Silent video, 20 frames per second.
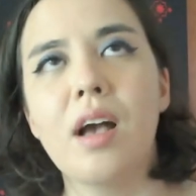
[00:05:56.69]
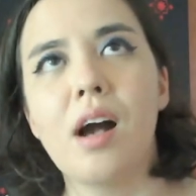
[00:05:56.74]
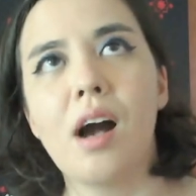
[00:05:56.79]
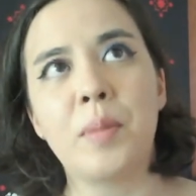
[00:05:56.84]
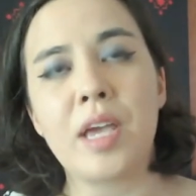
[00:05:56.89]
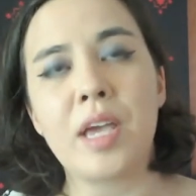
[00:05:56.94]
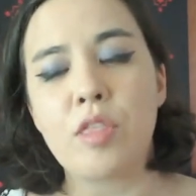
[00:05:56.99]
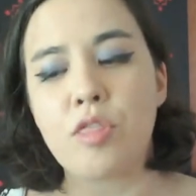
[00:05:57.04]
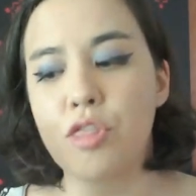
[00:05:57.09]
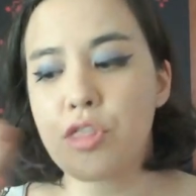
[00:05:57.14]

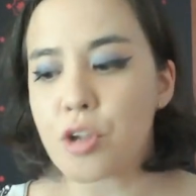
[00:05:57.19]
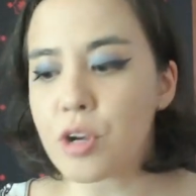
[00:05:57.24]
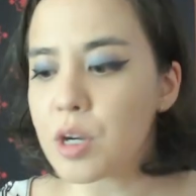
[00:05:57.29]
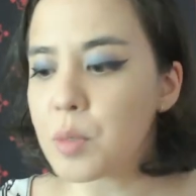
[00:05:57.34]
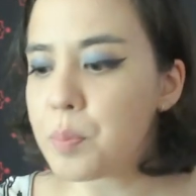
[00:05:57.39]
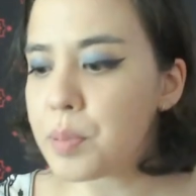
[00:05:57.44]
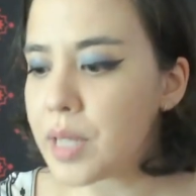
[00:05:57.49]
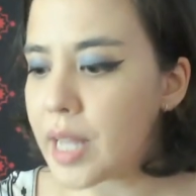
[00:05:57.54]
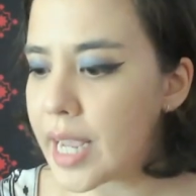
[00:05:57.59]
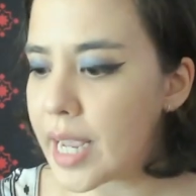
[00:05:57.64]
In
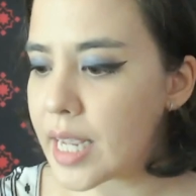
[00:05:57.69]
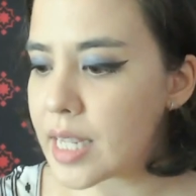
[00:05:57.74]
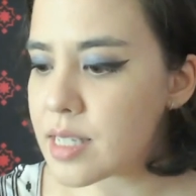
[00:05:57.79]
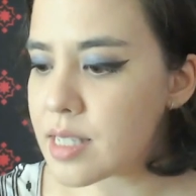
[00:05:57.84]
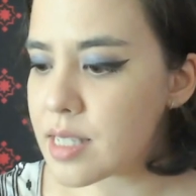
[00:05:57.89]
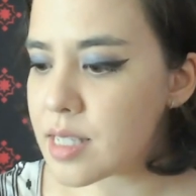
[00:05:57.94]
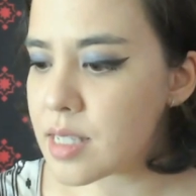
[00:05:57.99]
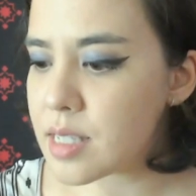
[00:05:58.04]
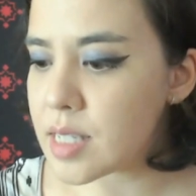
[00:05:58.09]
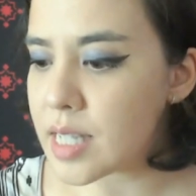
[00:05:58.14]
third
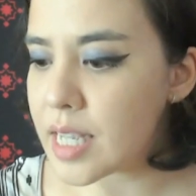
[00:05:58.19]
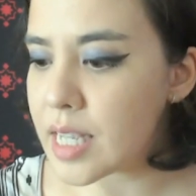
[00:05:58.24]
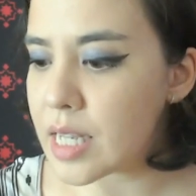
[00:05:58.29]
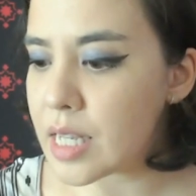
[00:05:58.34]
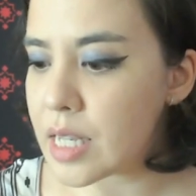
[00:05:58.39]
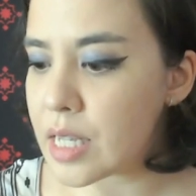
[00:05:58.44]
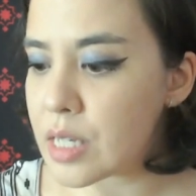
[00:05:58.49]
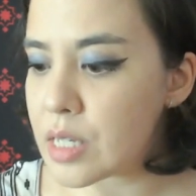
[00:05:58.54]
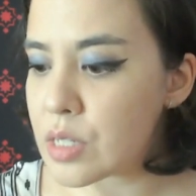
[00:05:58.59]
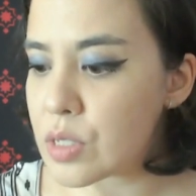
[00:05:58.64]
place
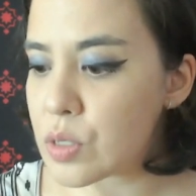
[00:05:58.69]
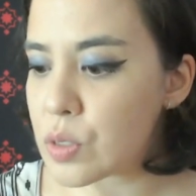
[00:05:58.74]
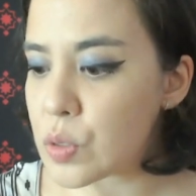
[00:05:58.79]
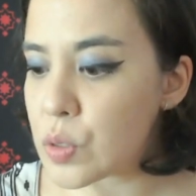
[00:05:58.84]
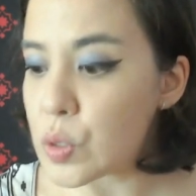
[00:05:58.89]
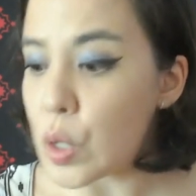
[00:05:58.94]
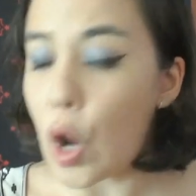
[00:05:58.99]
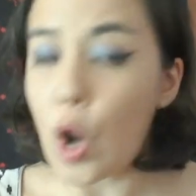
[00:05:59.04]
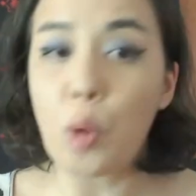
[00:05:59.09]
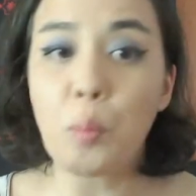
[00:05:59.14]

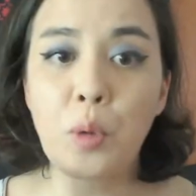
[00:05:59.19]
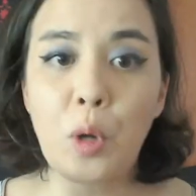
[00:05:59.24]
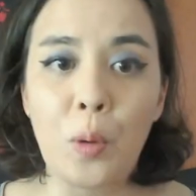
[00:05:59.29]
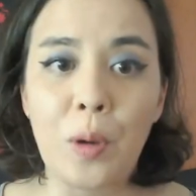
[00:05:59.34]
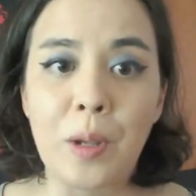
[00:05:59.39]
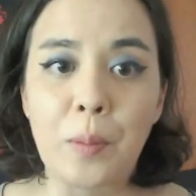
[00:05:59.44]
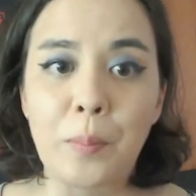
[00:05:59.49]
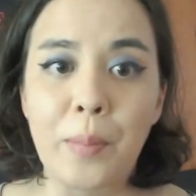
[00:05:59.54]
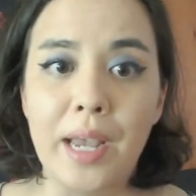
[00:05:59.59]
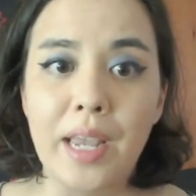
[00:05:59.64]
is
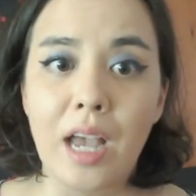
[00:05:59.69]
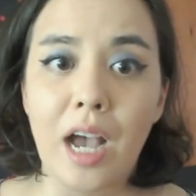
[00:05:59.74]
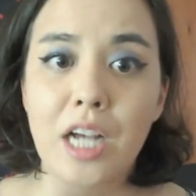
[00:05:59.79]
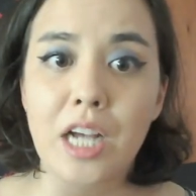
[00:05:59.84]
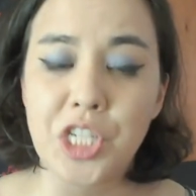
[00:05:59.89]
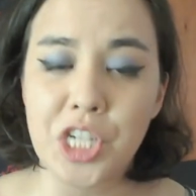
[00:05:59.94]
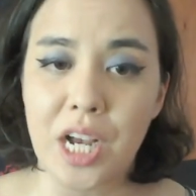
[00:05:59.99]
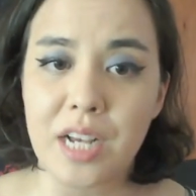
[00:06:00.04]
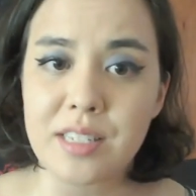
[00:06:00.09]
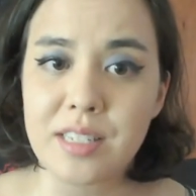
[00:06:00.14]
Homegoing by
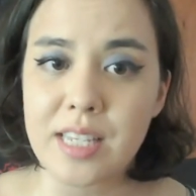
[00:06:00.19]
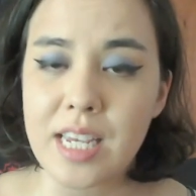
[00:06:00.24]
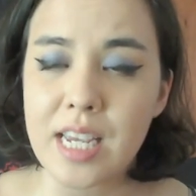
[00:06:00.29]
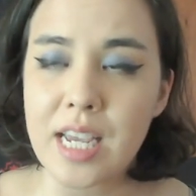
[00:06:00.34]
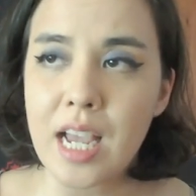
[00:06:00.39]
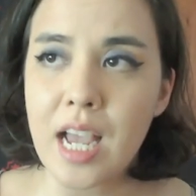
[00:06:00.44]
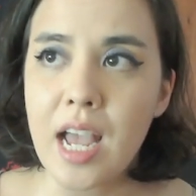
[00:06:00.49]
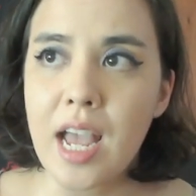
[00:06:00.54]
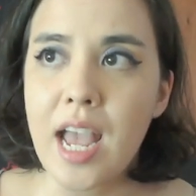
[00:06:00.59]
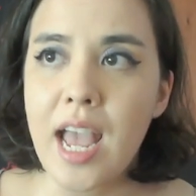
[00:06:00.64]
Yaa
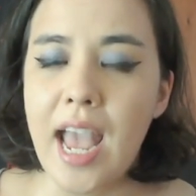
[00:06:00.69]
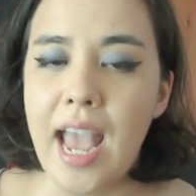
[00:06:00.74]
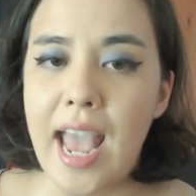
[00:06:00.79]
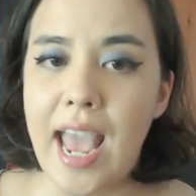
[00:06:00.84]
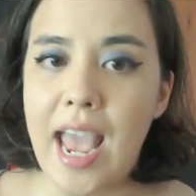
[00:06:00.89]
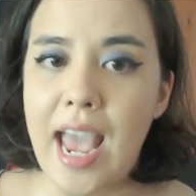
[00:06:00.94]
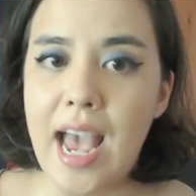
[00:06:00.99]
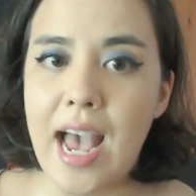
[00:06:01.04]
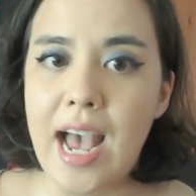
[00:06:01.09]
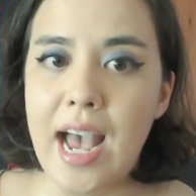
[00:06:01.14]
Gyasi.
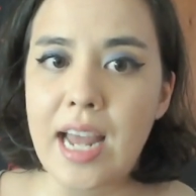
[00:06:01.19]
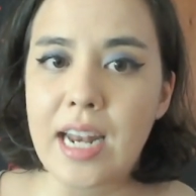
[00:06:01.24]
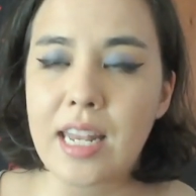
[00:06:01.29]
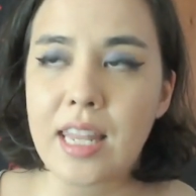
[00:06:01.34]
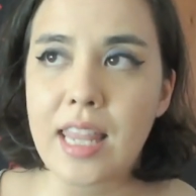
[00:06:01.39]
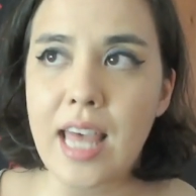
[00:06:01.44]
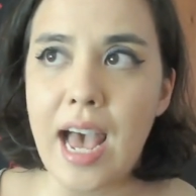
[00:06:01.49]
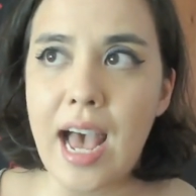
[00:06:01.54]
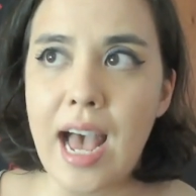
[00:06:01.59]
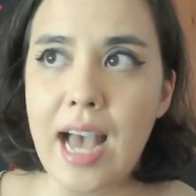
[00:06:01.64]
And
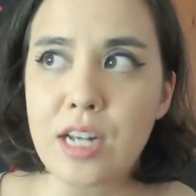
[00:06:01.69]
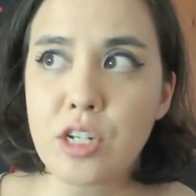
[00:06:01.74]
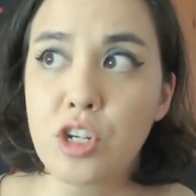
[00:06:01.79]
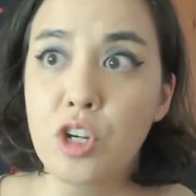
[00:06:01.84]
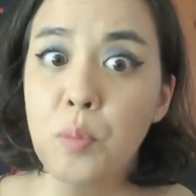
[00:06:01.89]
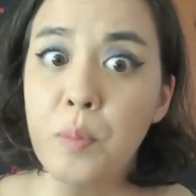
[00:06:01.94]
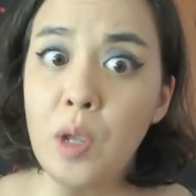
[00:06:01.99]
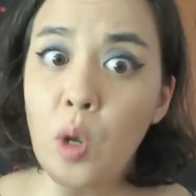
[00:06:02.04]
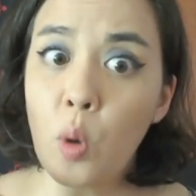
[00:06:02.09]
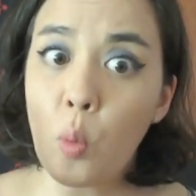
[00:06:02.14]
that
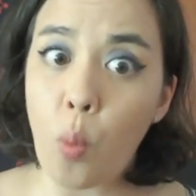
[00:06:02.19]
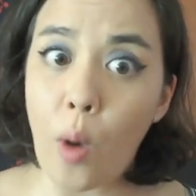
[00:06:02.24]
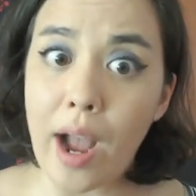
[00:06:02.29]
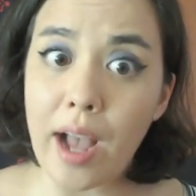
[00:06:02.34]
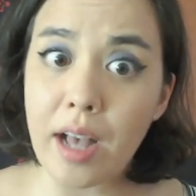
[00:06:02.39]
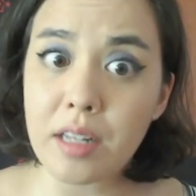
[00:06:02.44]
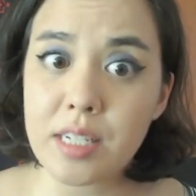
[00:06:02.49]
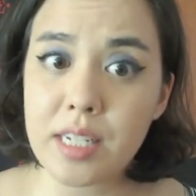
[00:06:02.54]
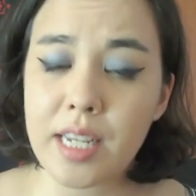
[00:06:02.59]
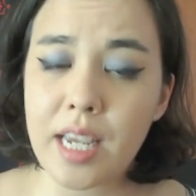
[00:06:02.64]
took me a
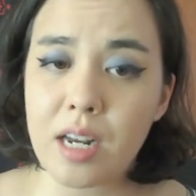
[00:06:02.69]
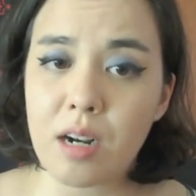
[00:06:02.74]
while to get